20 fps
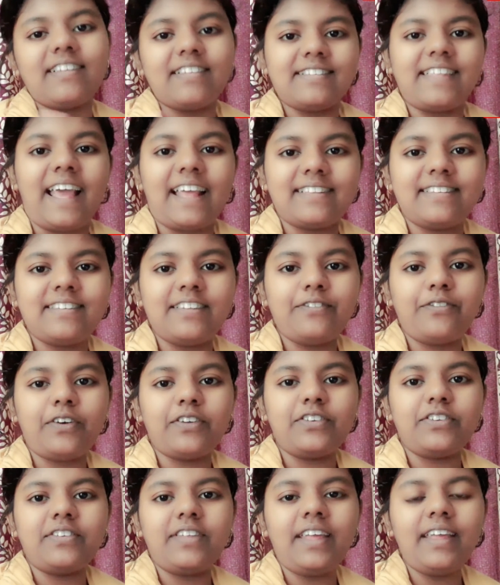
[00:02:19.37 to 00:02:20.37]
So that's it
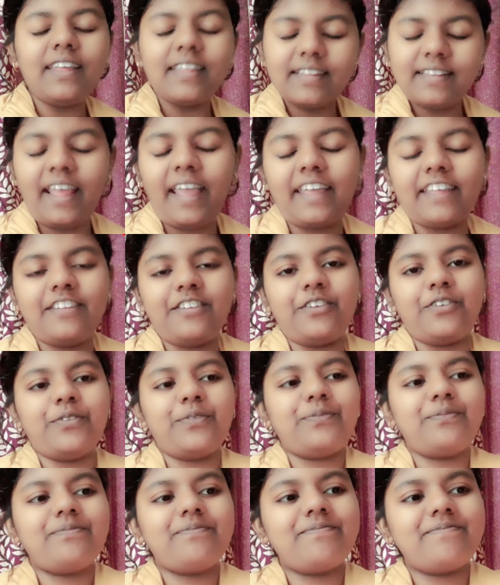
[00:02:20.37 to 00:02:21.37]
for today. Thank
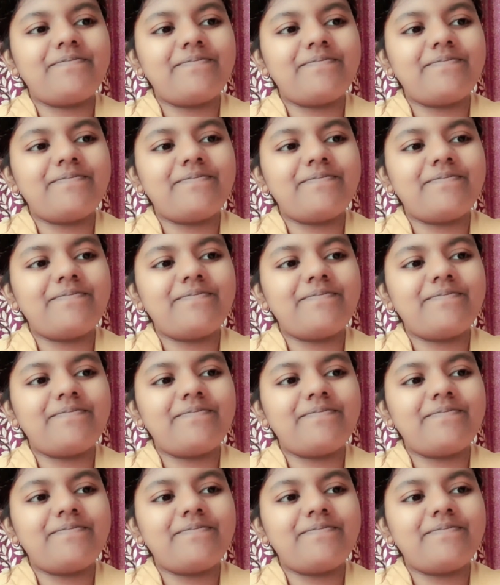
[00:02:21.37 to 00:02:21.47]
you.